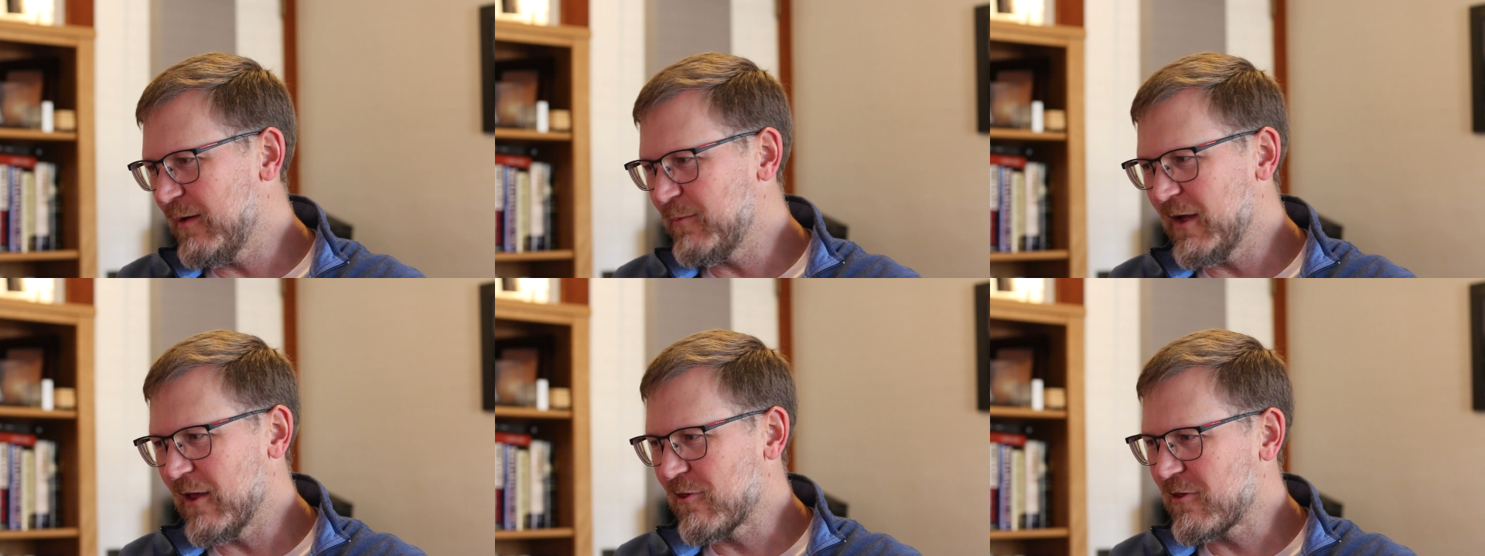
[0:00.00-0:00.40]

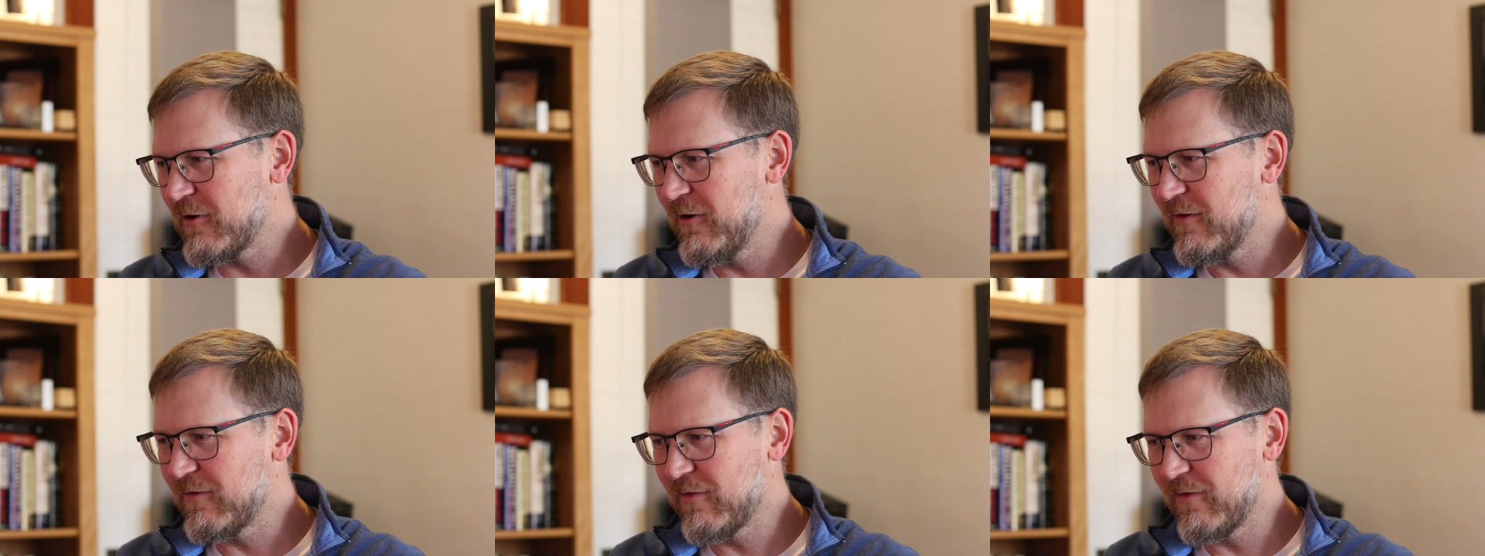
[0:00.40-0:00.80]
I'm not
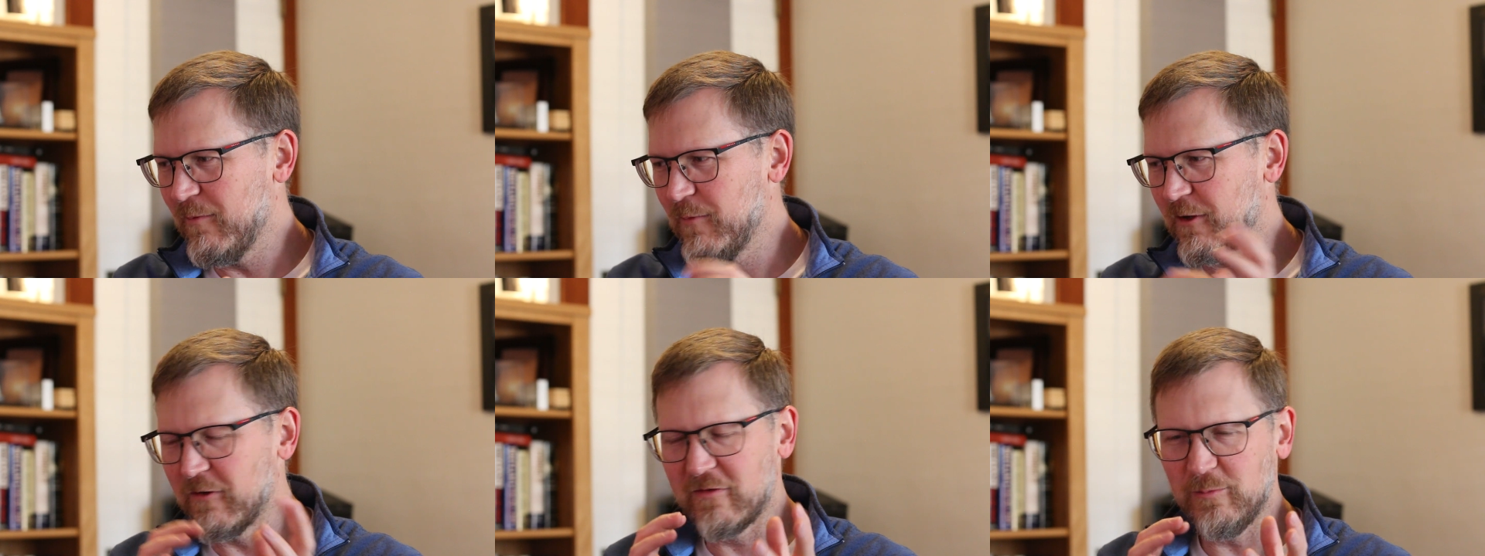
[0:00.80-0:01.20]
sure. It's
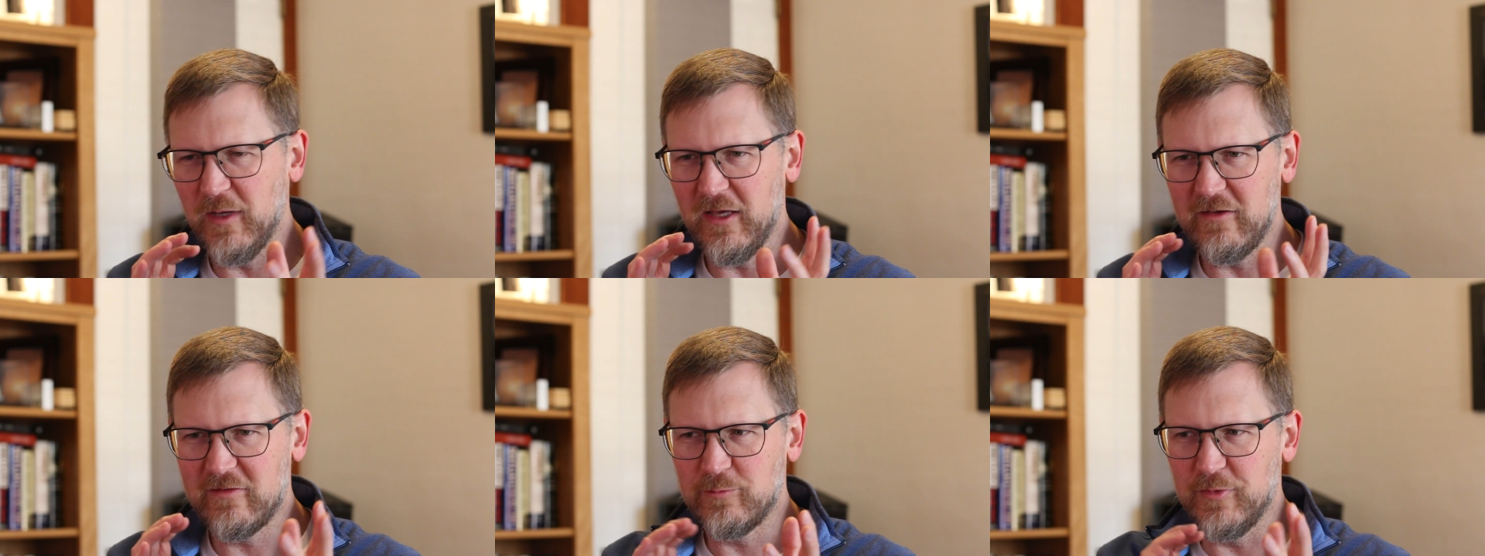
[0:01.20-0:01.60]
similar
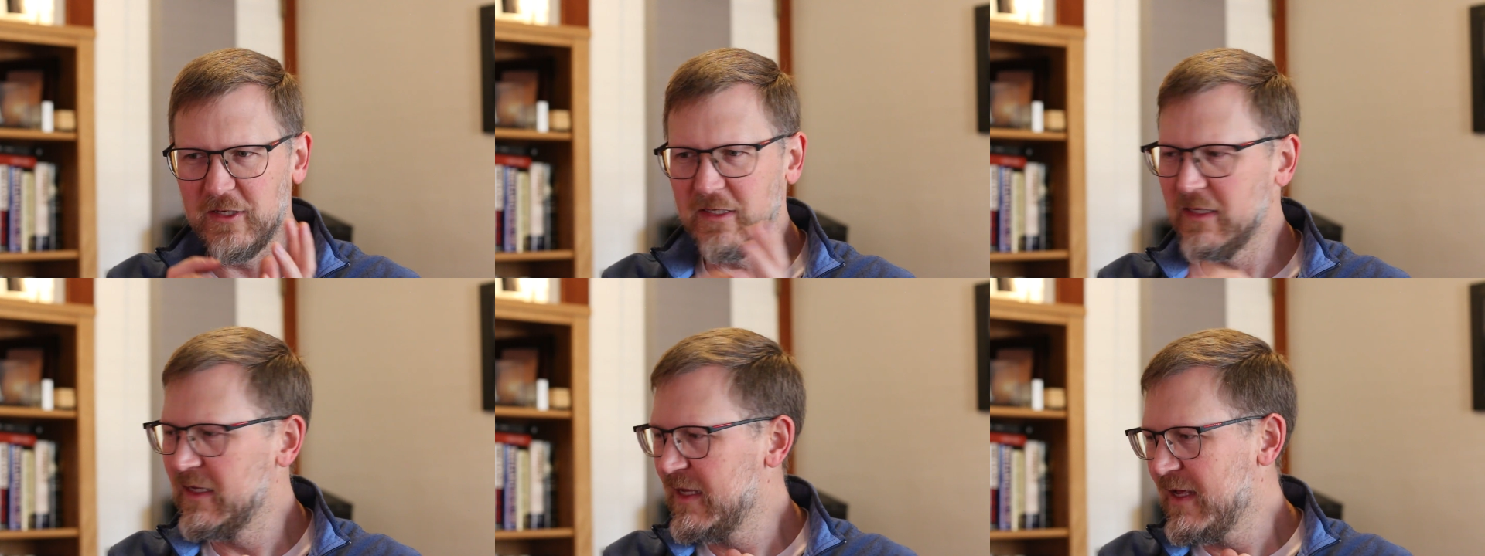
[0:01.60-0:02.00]
space,
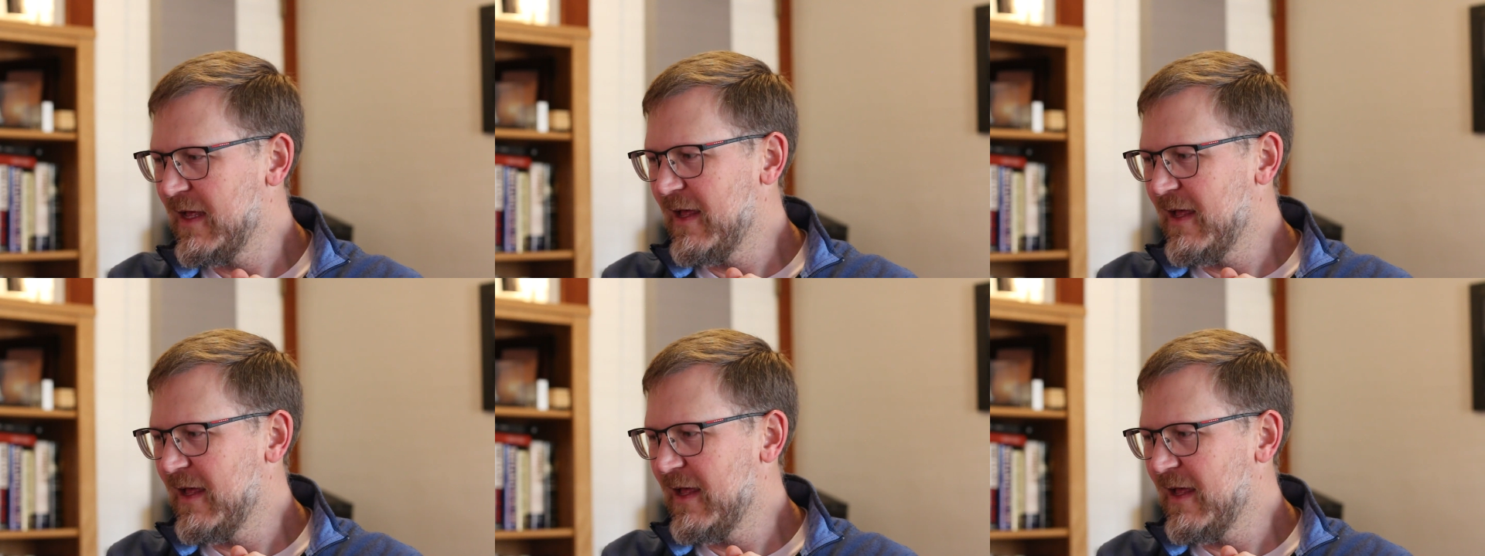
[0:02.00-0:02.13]
but